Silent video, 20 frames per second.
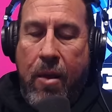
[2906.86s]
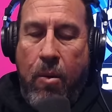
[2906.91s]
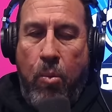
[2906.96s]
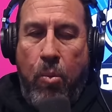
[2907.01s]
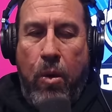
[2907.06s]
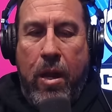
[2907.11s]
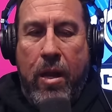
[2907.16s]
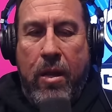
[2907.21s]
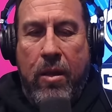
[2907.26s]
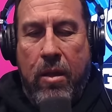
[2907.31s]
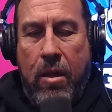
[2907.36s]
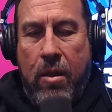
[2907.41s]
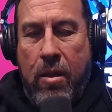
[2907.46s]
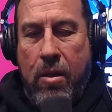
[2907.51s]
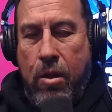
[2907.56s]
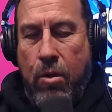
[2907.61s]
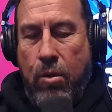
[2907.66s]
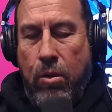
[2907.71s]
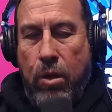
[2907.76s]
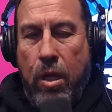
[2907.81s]
when
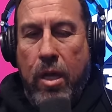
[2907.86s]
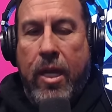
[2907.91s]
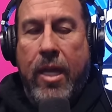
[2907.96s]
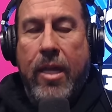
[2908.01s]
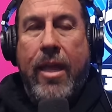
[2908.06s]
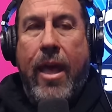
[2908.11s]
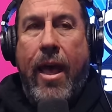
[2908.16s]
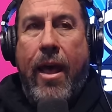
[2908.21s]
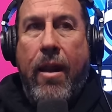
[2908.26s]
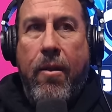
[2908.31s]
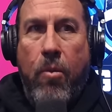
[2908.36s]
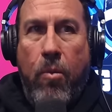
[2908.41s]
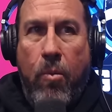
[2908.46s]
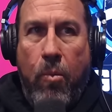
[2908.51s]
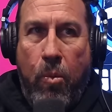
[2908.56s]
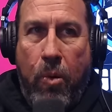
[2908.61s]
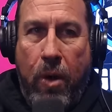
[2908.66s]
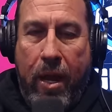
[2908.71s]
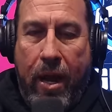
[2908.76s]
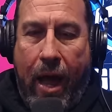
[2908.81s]
you look at that,
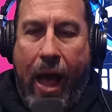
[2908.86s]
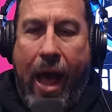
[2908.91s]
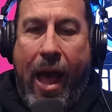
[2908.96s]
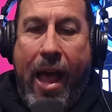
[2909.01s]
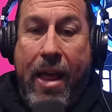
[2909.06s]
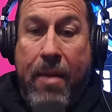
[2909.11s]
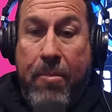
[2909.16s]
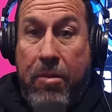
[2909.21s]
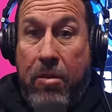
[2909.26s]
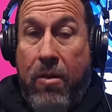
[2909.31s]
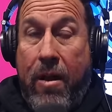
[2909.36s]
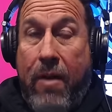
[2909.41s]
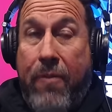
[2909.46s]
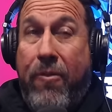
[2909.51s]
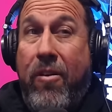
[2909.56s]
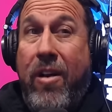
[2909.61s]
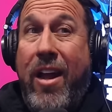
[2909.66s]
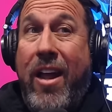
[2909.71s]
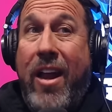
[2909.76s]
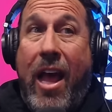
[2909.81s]
when I am the
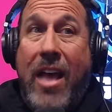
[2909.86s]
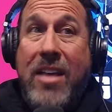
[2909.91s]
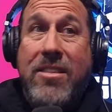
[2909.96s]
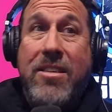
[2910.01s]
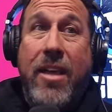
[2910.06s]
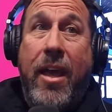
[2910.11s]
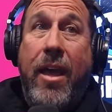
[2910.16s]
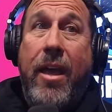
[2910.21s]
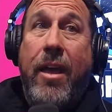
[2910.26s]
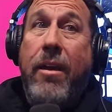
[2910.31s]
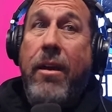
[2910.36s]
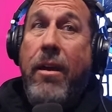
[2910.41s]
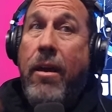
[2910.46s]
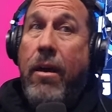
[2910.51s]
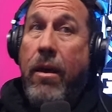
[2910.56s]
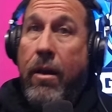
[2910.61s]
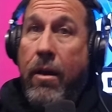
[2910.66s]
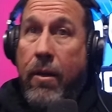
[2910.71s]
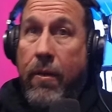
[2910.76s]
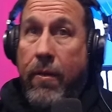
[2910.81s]
referee and I say
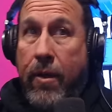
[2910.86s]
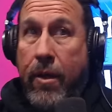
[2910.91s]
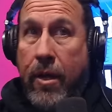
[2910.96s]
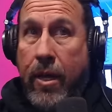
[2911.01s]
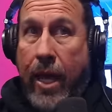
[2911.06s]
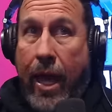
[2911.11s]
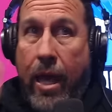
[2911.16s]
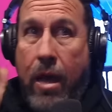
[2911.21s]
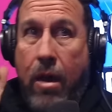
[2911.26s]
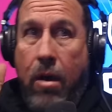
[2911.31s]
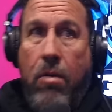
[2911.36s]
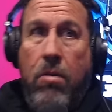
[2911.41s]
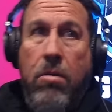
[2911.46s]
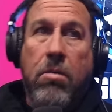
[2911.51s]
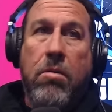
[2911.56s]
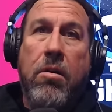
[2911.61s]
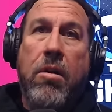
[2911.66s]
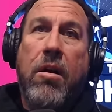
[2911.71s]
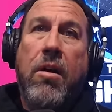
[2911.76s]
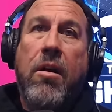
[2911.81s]
K
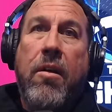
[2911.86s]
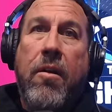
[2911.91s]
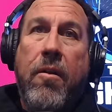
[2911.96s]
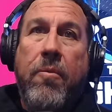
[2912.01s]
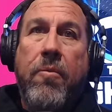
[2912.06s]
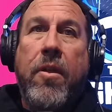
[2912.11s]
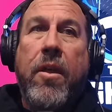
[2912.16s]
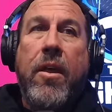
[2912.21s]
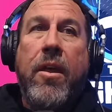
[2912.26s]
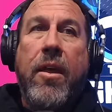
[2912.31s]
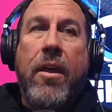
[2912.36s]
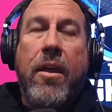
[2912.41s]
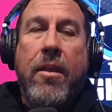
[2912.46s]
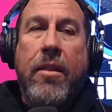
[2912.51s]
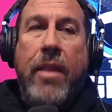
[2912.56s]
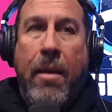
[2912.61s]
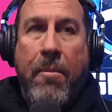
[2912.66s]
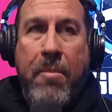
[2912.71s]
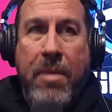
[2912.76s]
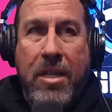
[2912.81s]
O,
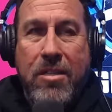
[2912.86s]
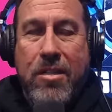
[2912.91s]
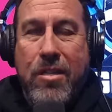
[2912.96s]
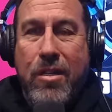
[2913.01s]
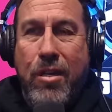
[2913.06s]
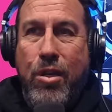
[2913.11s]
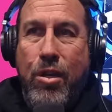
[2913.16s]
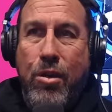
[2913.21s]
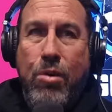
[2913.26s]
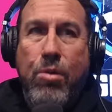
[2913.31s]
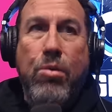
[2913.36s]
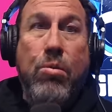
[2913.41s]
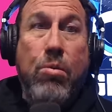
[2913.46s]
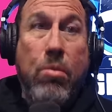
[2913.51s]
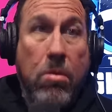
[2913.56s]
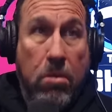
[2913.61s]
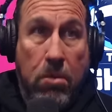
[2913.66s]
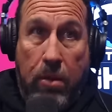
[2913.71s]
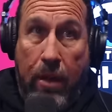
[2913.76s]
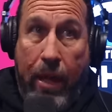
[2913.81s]
that means that
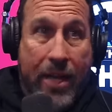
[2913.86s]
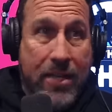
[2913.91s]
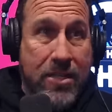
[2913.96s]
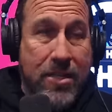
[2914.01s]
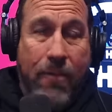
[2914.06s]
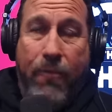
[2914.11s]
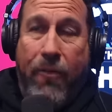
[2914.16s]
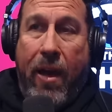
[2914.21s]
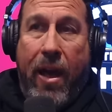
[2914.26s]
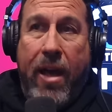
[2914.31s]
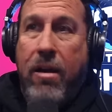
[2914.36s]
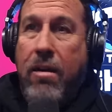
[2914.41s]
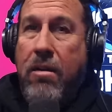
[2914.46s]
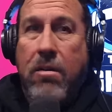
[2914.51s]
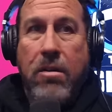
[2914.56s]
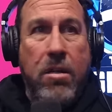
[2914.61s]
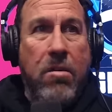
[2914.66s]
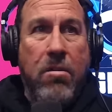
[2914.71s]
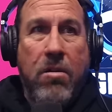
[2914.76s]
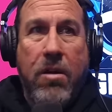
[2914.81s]
you, as the
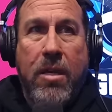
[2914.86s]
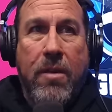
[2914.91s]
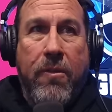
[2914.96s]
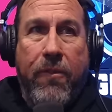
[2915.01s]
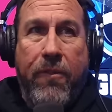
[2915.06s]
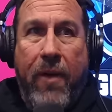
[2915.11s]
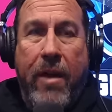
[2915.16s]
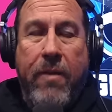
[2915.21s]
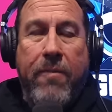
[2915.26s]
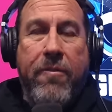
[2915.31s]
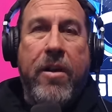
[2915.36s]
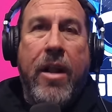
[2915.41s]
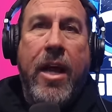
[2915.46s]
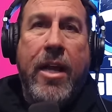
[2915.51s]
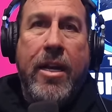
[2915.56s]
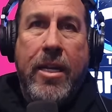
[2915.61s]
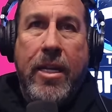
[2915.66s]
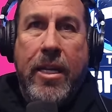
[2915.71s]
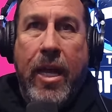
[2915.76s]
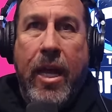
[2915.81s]
fighter, you don't get to fight for
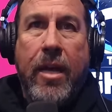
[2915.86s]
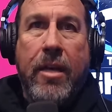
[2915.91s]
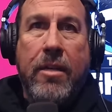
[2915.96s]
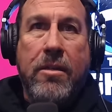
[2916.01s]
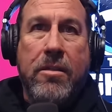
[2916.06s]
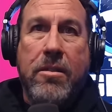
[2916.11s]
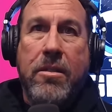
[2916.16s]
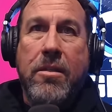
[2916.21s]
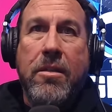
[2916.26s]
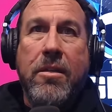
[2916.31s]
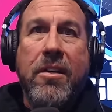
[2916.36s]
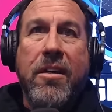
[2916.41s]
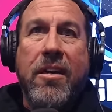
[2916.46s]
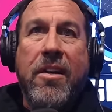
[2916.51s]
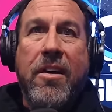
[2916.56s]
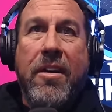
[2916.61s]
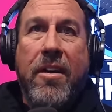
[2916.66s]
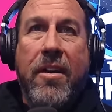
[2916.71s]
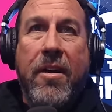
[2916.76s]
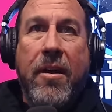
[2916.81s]
ninety days.
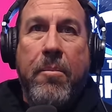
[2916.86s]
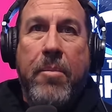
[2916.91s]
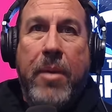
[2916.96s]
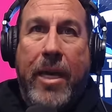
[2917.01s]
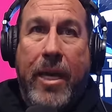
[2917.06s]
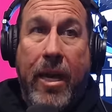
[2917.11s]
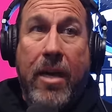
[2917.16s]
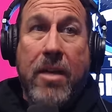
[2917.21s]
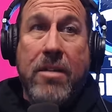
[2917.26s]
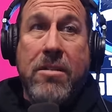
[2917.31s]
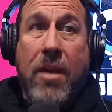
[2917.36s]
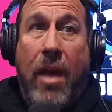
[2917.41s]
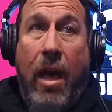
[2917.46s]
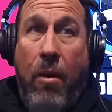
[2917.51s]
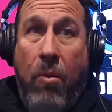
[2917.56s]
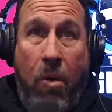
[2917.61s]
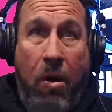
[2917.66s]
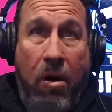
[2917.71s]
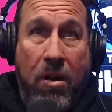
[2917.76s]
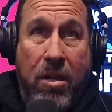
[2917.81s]
Yeah. Because
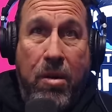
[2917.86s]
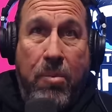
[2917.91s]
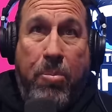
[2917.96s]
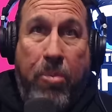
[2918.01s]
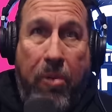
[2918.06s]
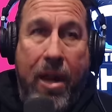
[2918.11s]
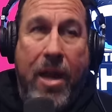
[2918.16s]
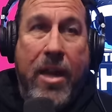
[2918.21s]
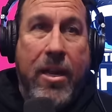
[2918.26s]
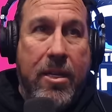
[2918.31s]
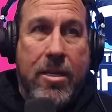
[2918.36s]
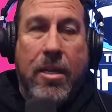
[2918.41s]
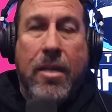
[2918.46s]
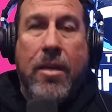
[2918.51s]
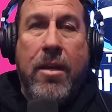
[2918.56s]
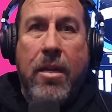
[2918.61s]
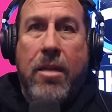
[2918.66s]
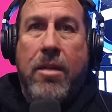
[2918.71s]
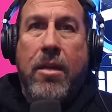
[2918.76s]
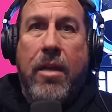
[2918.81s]
I want your brain
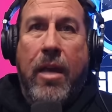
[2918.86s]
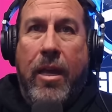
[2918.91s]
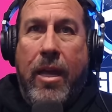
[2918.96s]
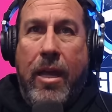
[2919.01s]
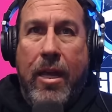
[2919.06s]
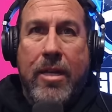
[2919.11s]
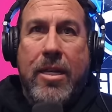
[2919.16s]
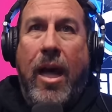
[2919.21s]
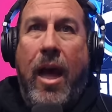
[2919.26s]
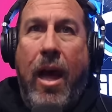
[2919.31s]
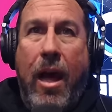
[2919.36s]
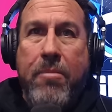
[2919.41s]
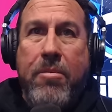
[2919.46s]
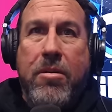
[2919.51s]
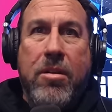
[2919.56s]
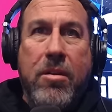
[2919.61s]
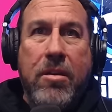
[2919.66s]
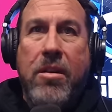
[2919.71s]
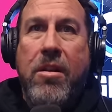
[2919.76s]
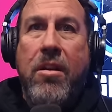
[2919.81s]
to, to get time
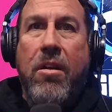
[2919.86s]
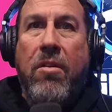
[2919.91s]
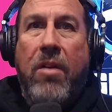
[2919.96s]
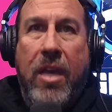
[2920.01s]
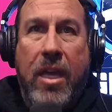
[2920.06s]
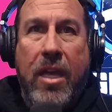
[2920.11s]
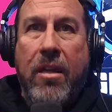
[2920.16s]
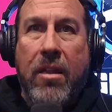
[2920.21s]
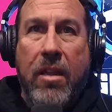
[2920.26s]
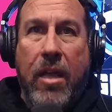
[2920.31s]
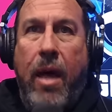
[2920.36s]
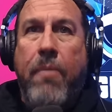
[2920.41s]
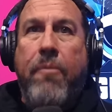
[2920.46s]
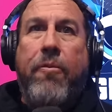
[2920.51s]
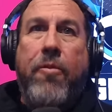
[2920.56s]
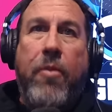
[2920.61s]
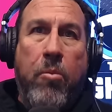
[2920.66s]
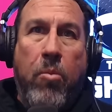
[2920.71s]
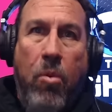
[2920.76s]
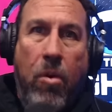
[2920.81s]
to, you know, heal
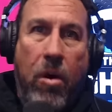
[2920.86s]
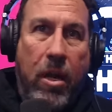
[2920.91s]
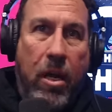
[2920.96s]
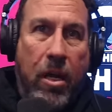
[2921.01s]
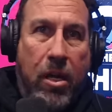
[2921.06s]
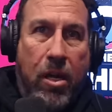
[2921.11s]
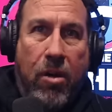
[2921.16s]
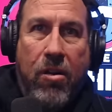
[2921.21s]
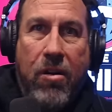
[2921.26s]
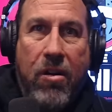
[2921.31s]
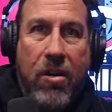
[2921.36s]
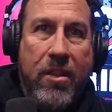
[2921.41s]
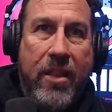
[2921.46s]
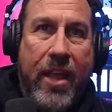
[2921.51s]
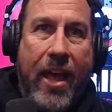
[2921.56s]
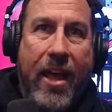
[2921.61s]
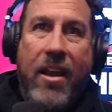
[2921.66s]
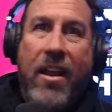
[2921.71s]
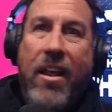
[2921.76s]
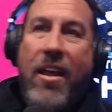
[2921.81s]
up from what occurred in
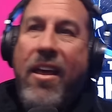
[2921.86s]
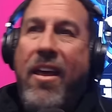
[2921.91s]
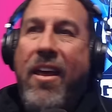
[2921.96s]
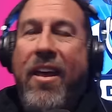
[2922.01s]
that.